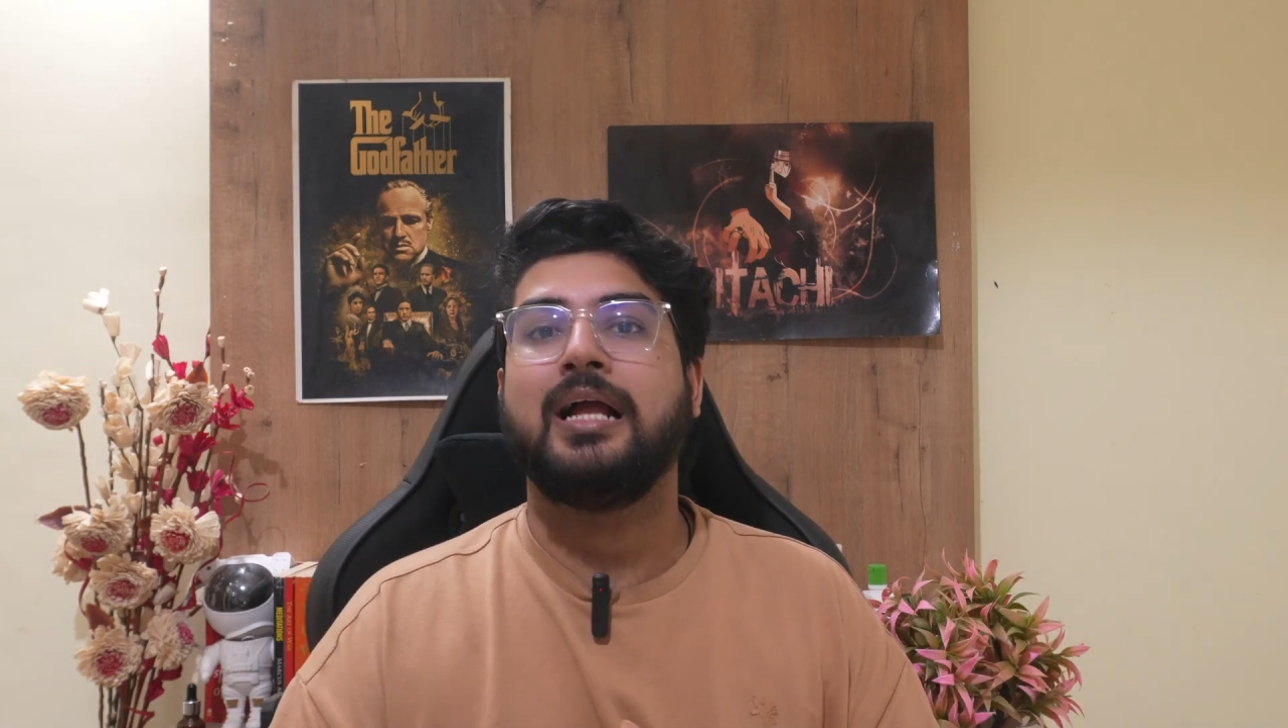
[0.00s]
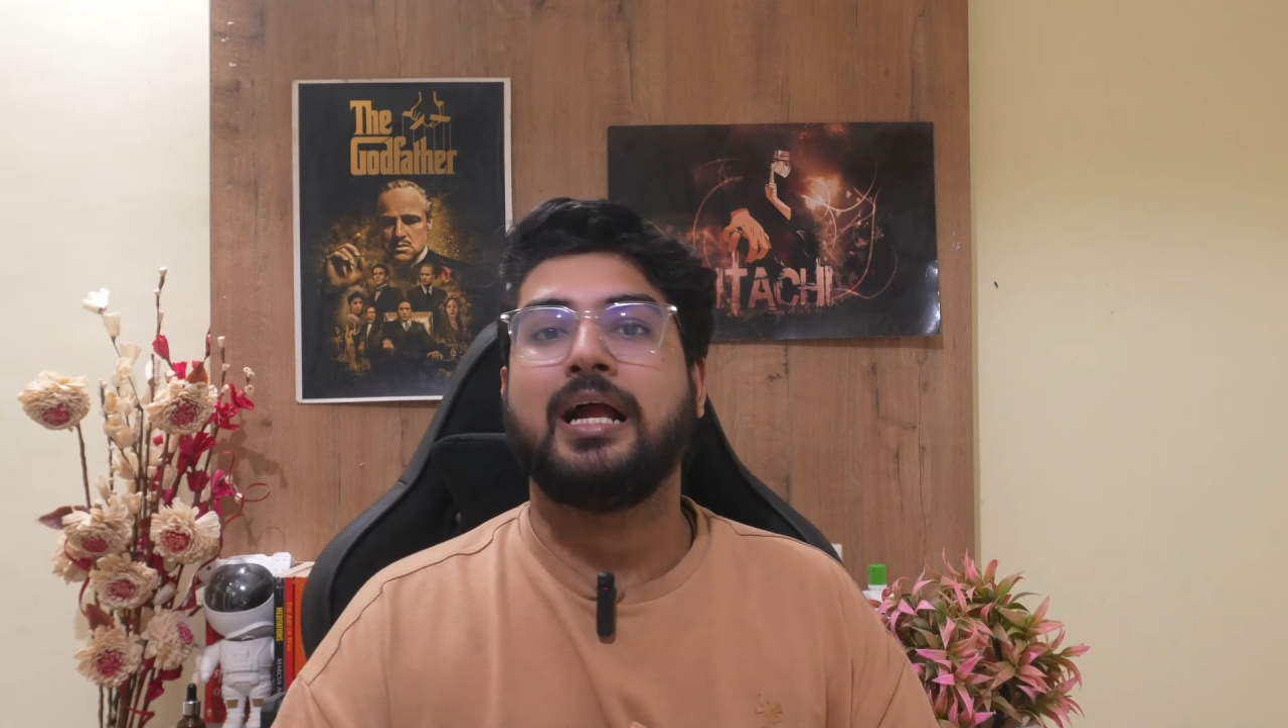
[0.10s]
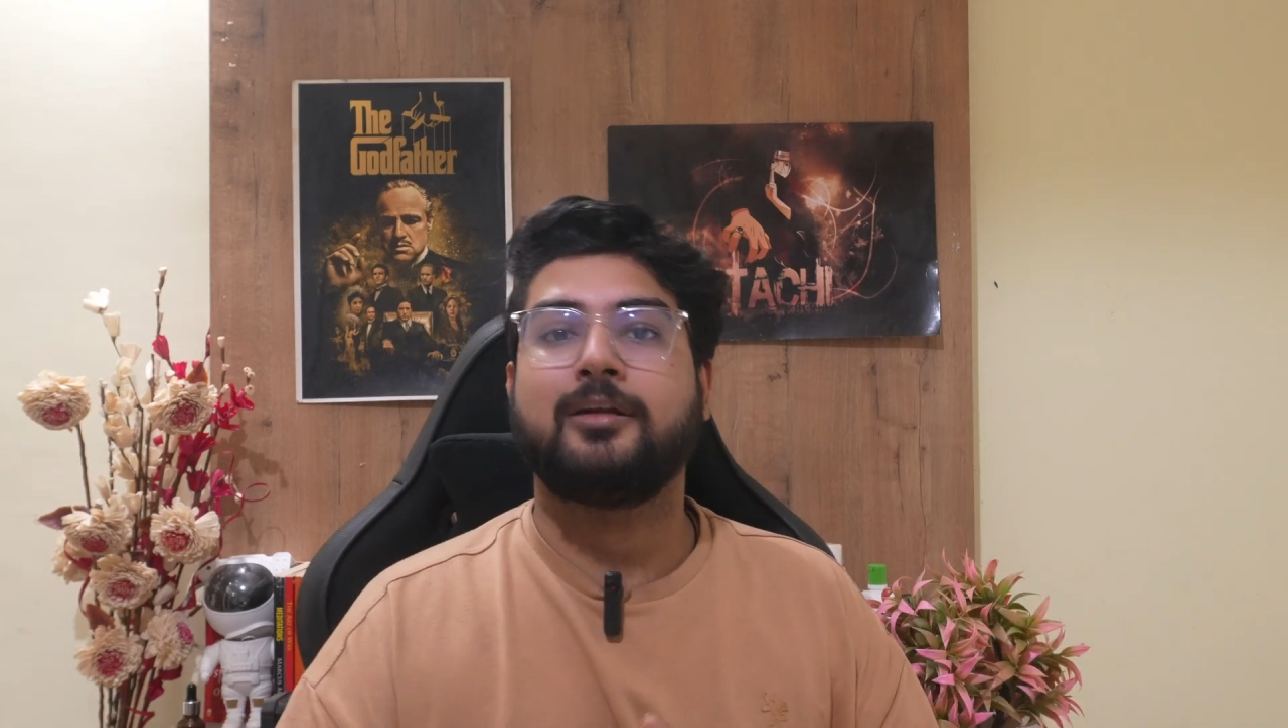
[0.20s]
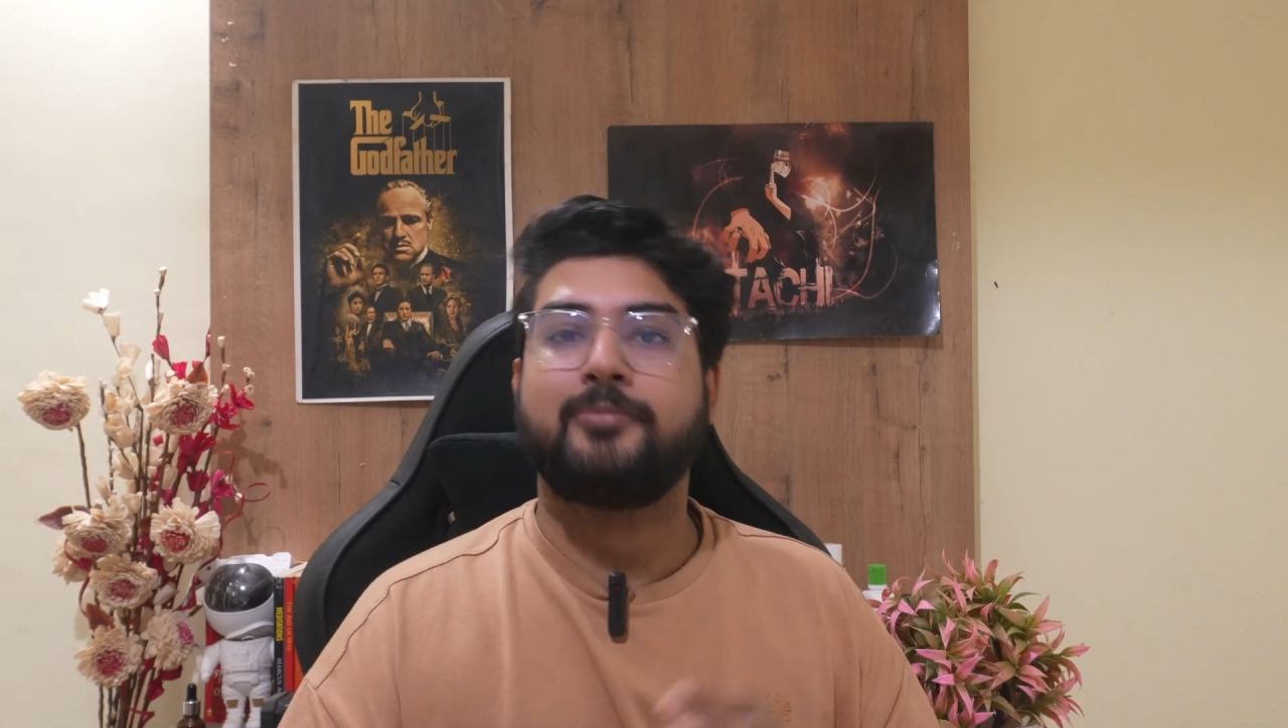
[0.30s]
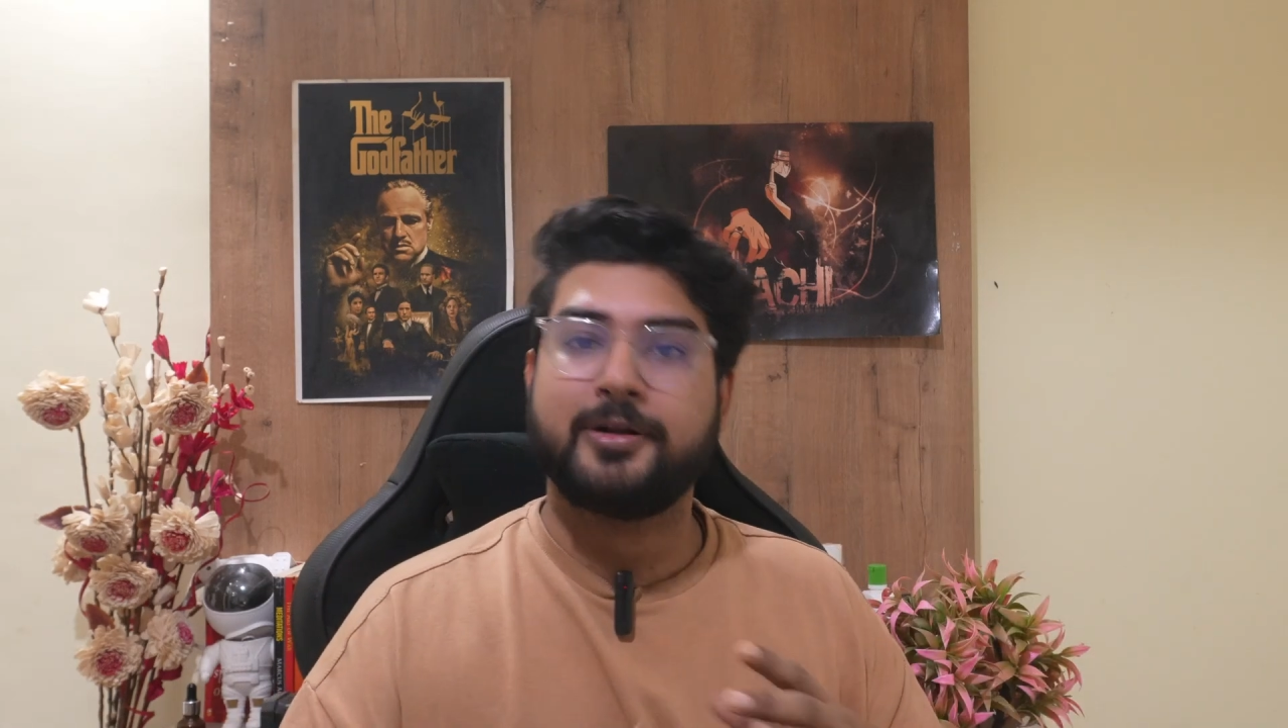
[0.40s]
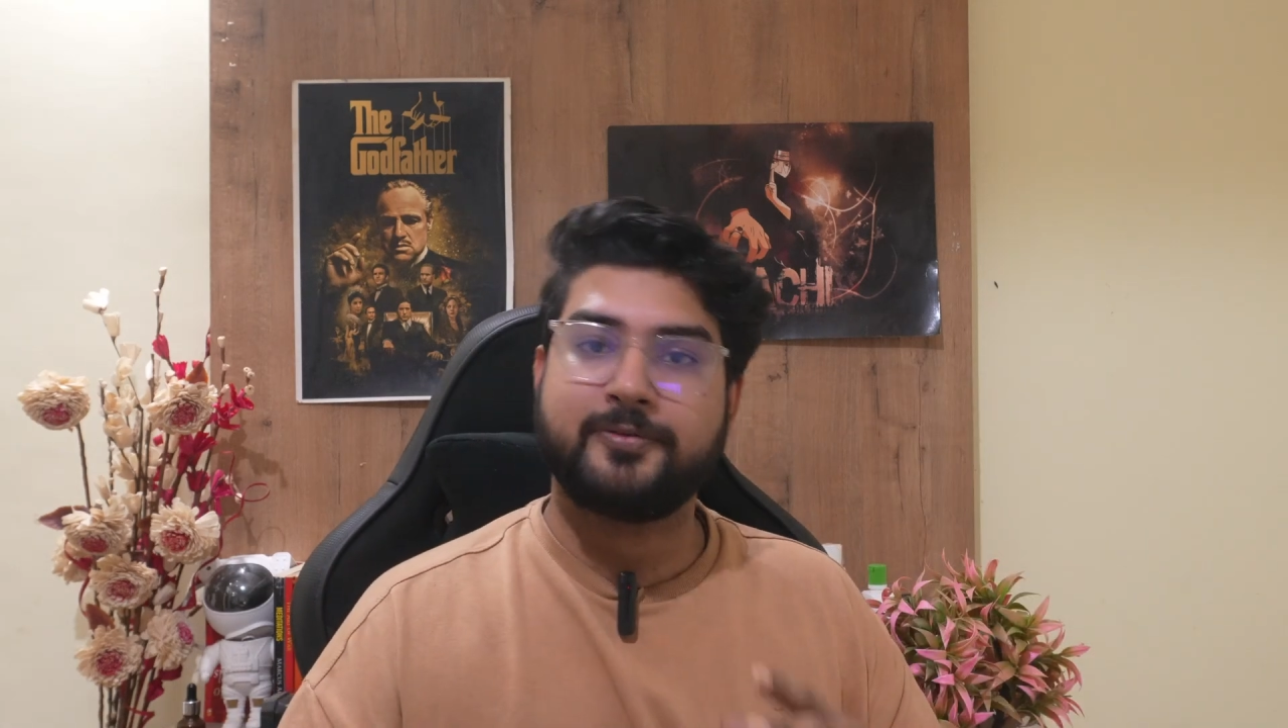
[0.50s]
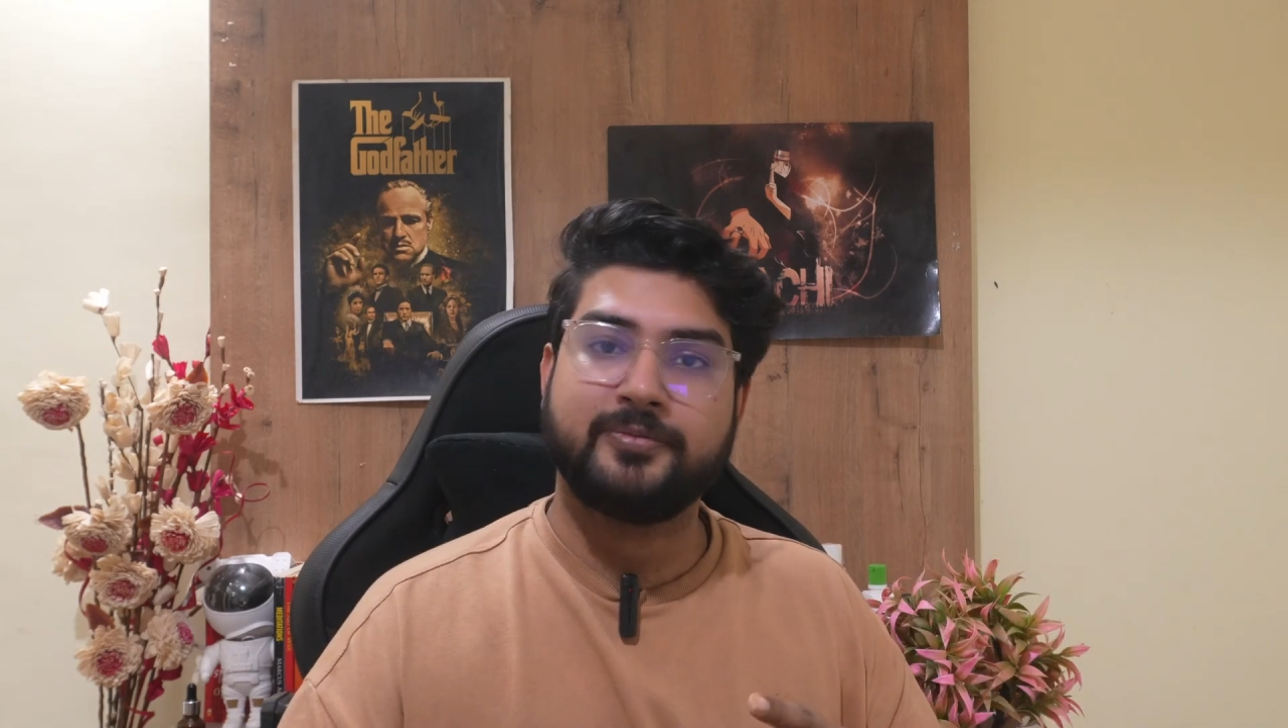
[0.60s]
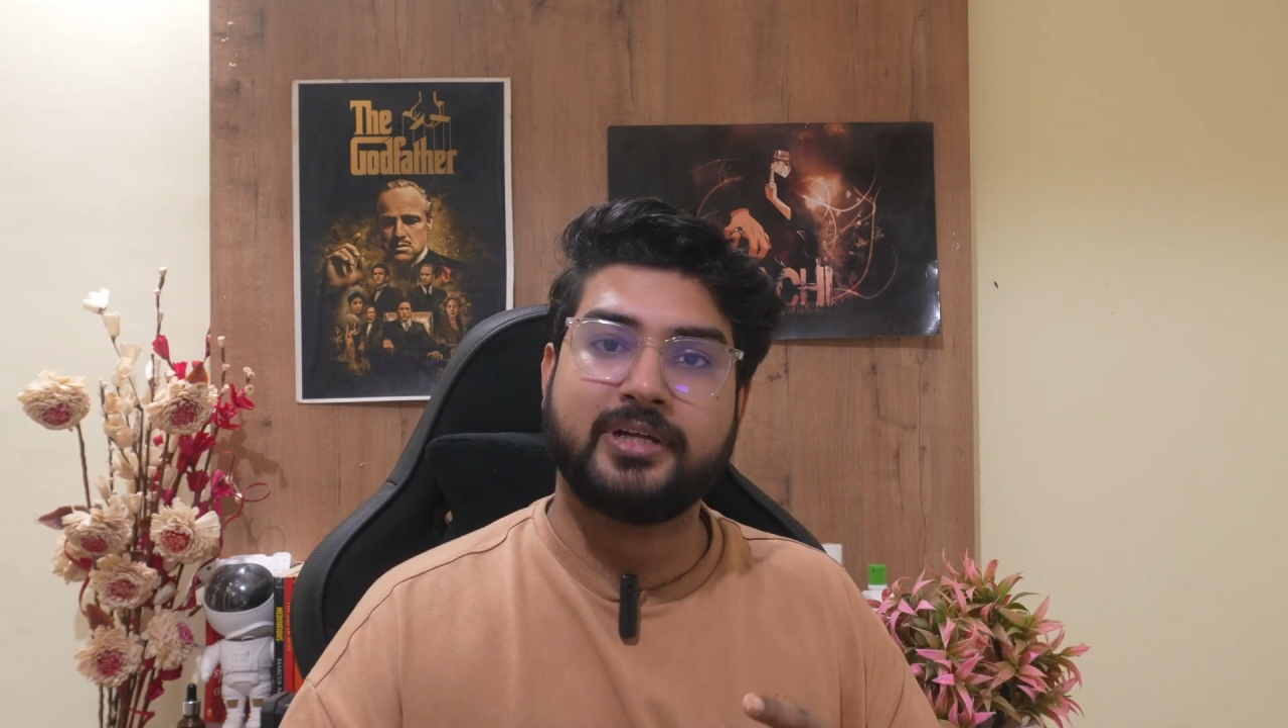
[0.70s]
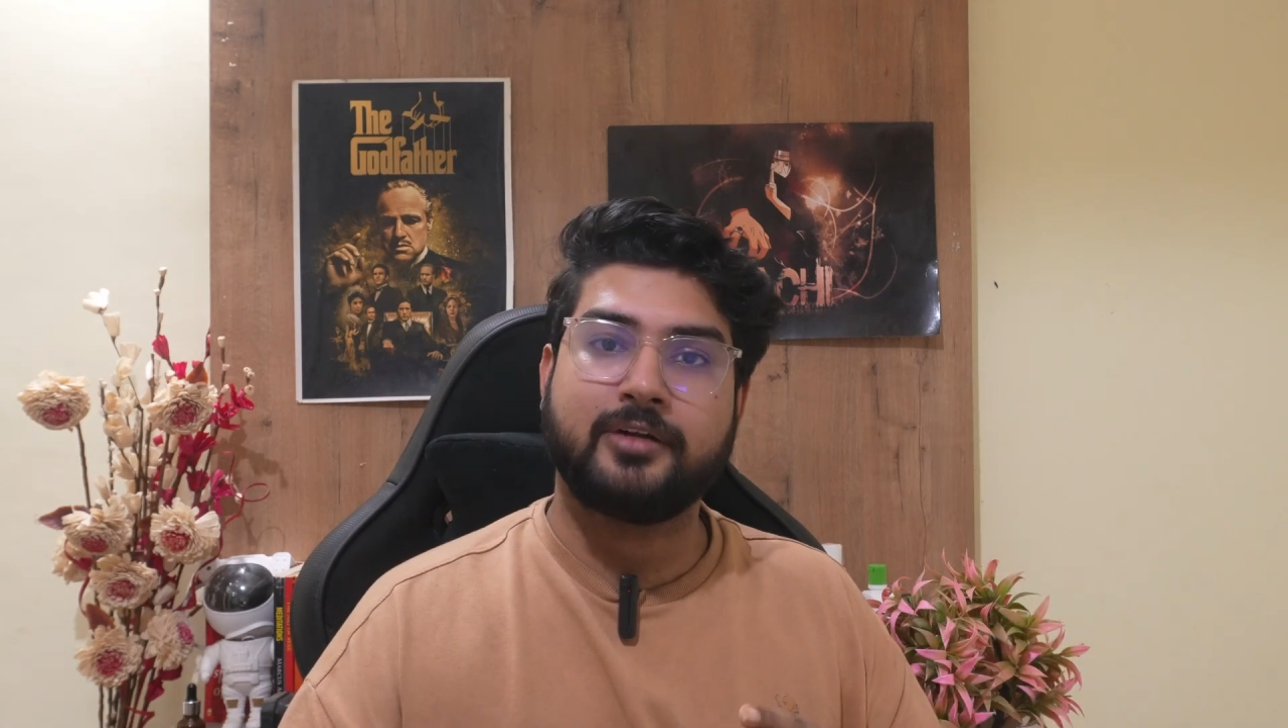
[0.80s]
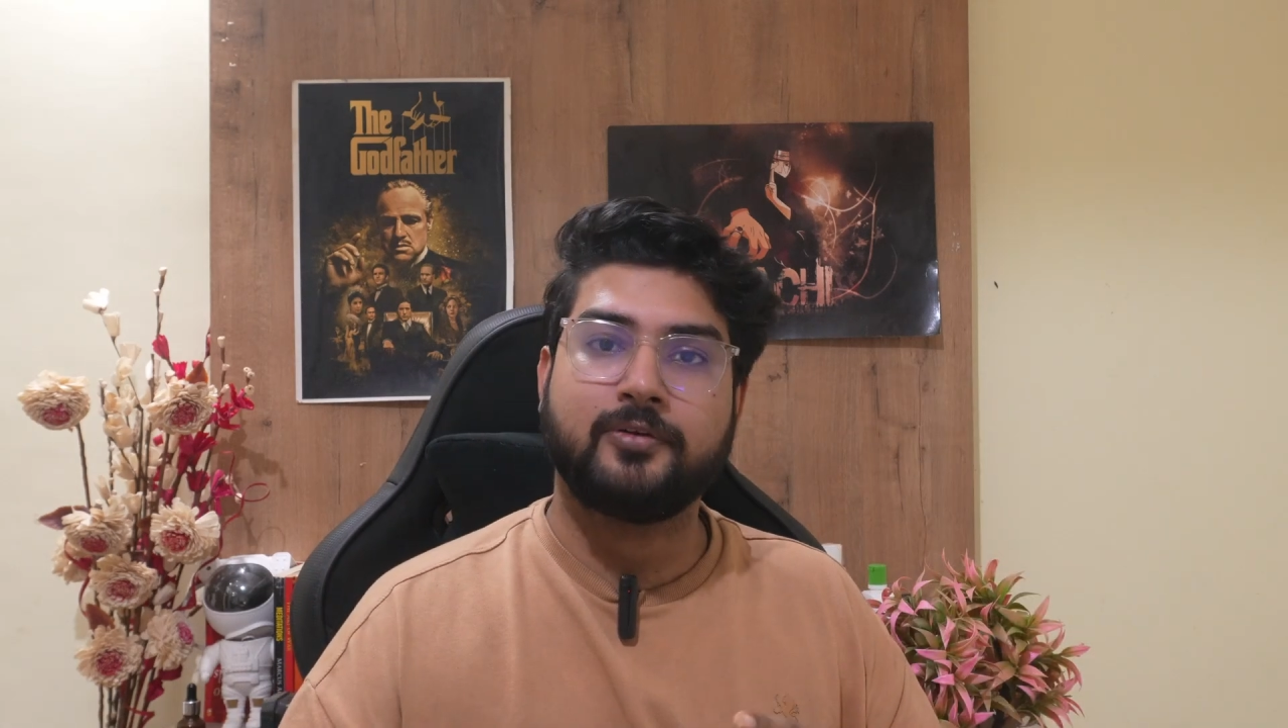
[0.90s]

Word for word: And apart from that,